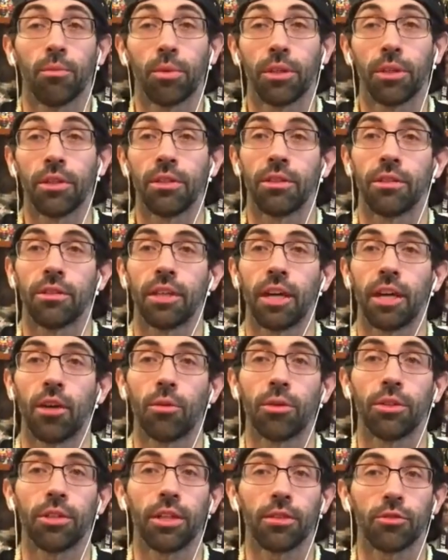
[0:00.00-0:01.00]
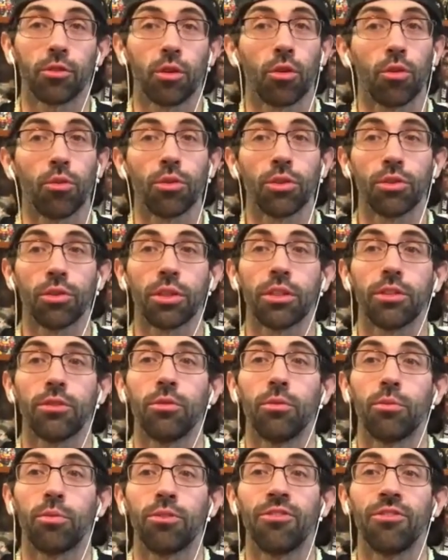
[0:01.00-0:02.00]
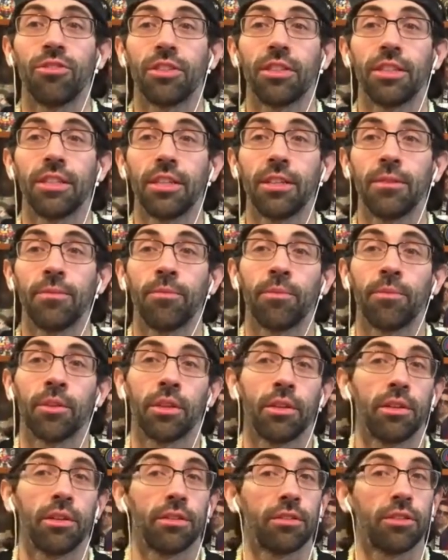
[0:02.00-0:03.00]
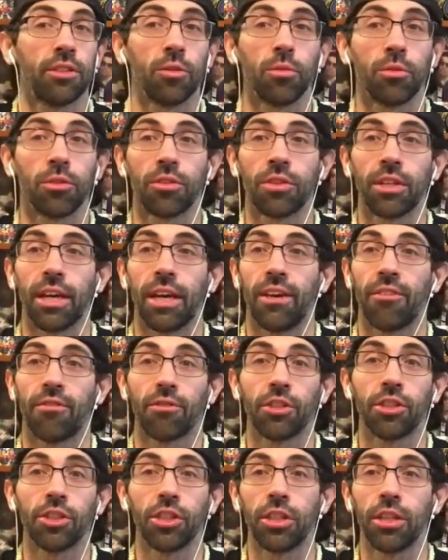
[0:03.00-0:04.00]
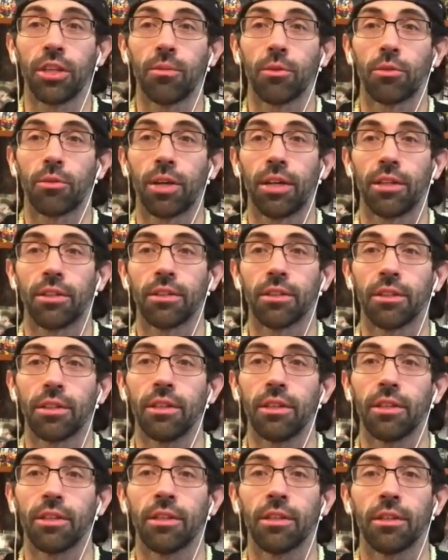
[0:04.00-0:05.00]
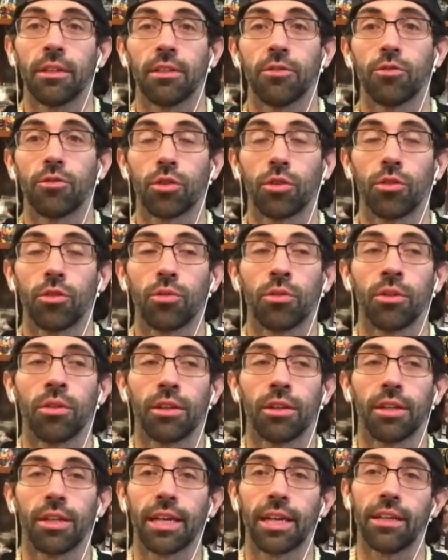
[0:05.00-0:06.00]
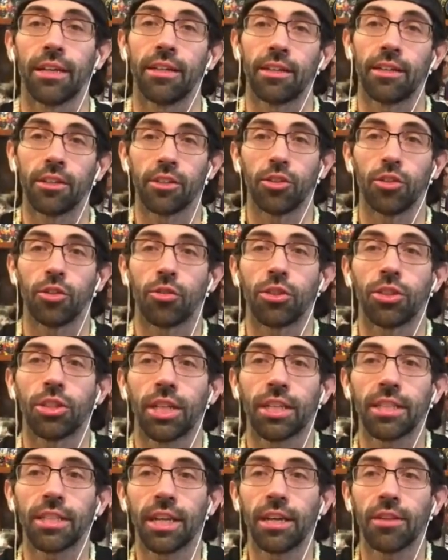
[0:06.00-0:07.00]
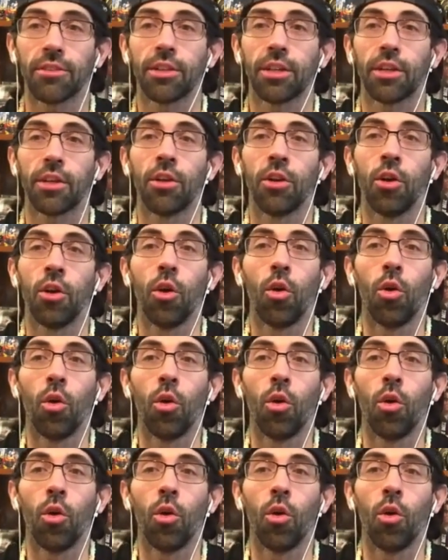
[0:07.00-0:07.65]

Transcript: But Don Waddell's always looking to improve his team, similar with every GM around the league. So, again, Jiricek's out there.